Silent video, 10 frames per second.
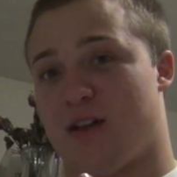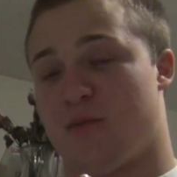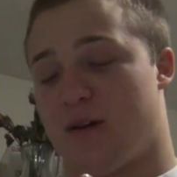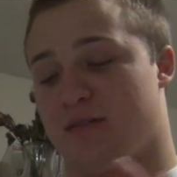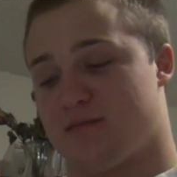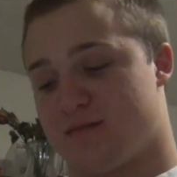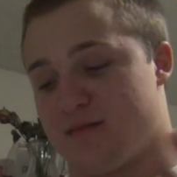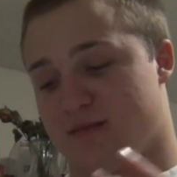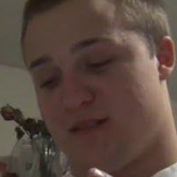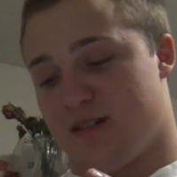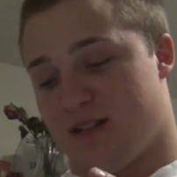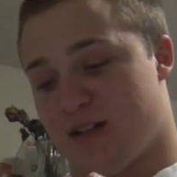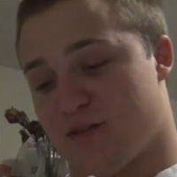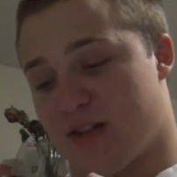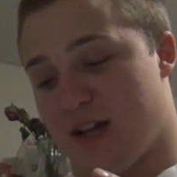So I have about,
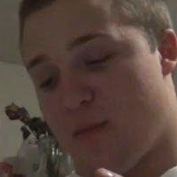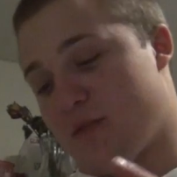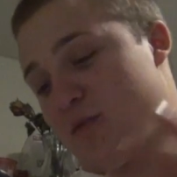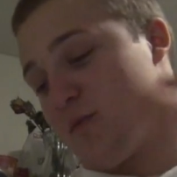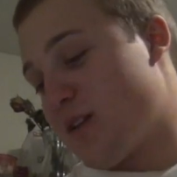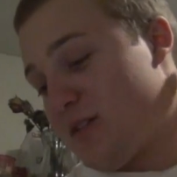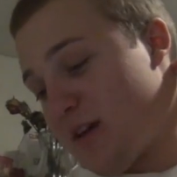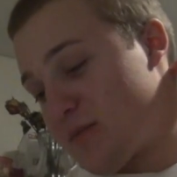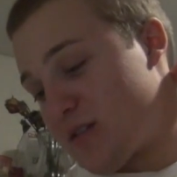give or take, about 20 grams